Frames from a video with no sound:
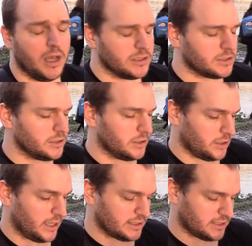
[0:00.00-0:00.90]

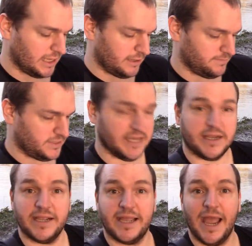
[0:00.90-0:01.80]
So that's that
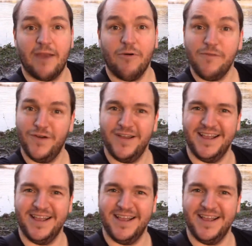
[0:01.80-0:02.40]
taken care of.